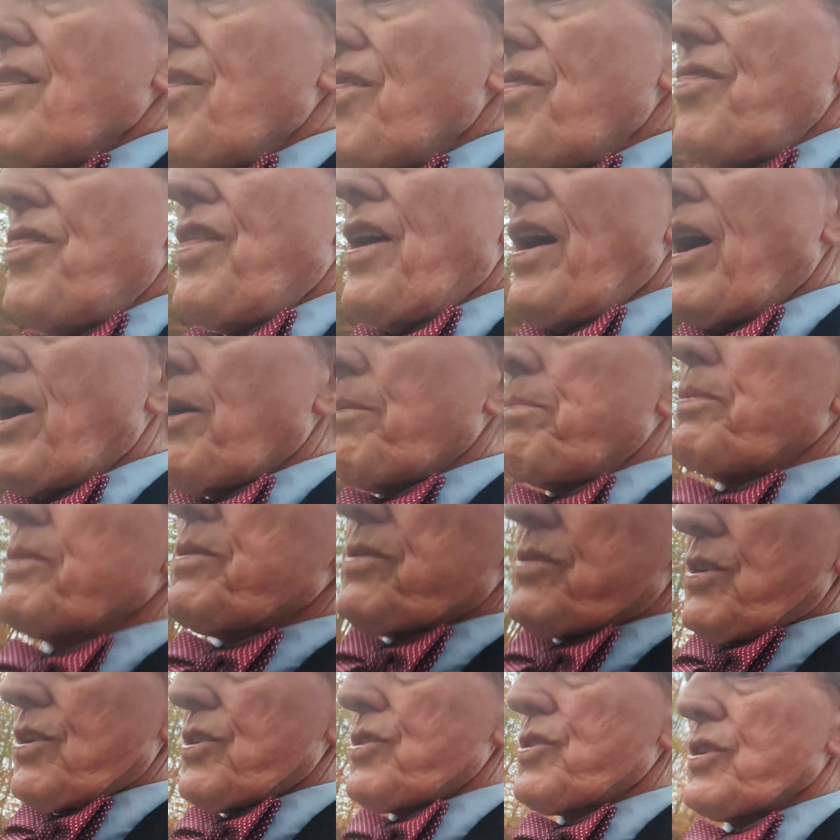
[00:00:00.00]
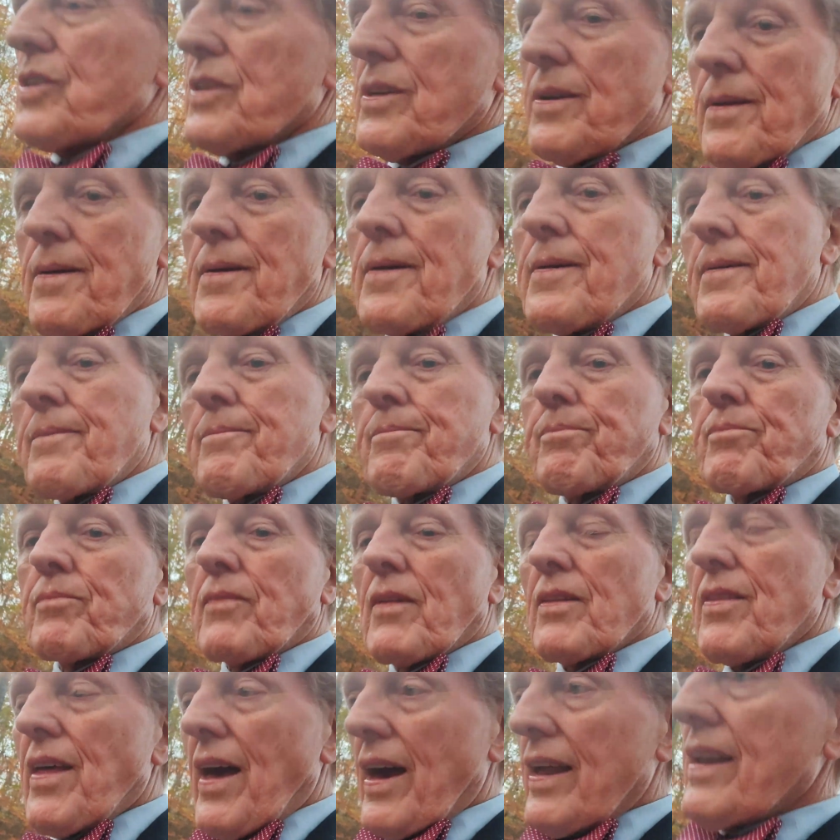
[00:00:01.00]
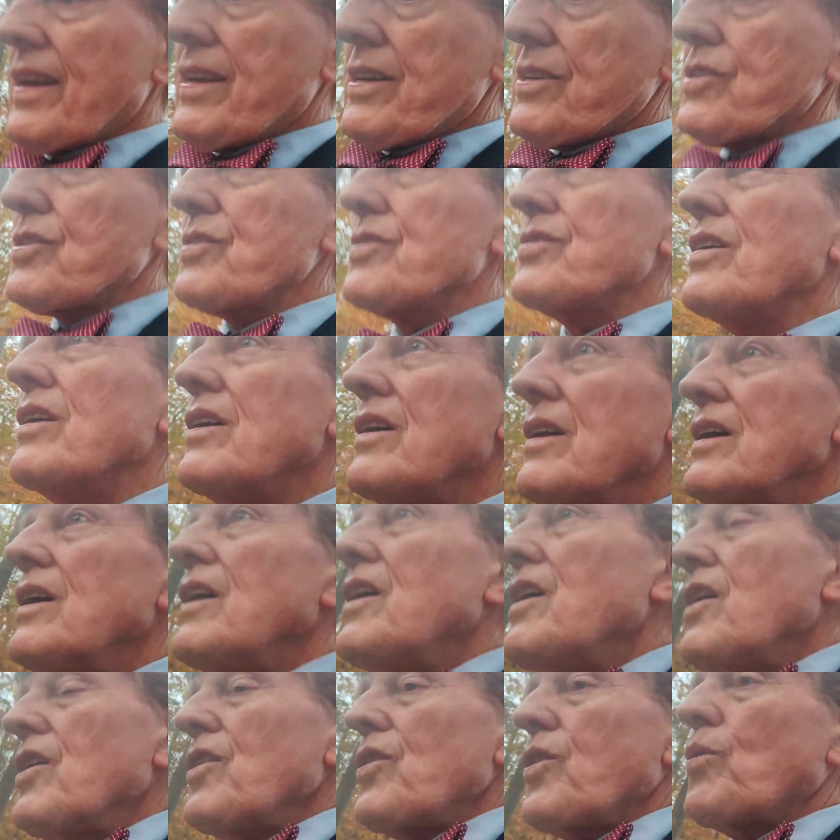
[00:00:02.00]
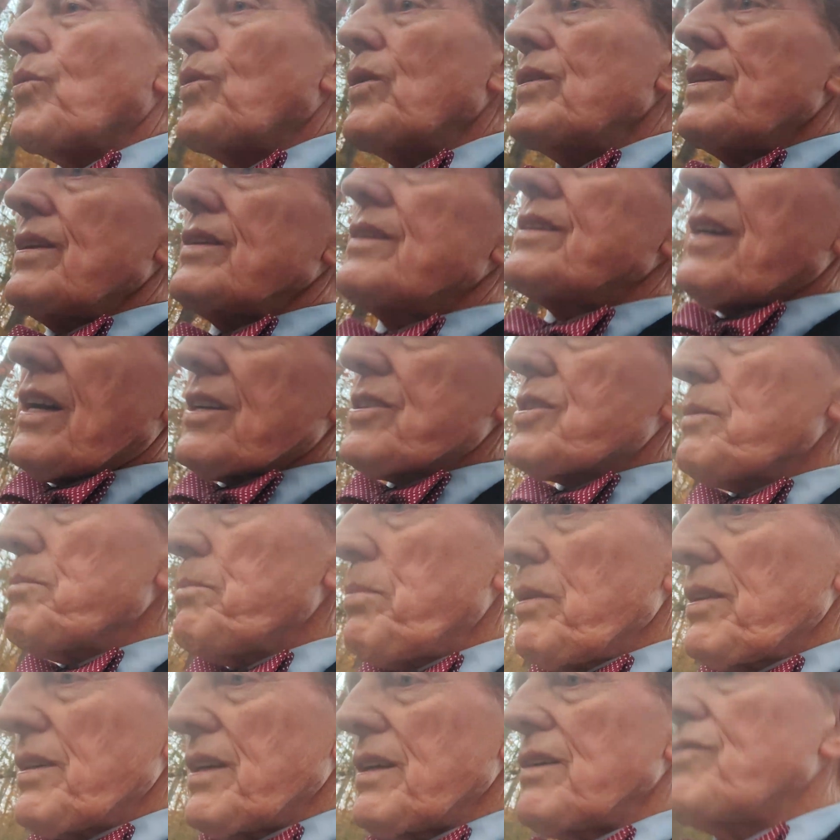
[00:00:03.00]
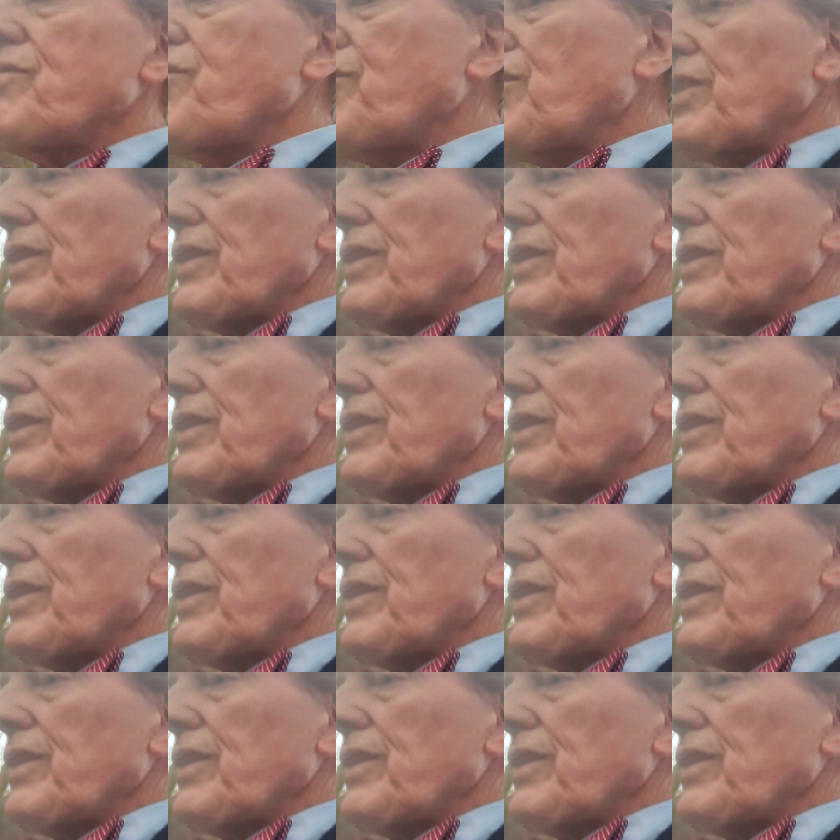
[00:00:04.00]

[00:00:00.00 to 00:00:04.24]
their position, that is, the one that doesn't believe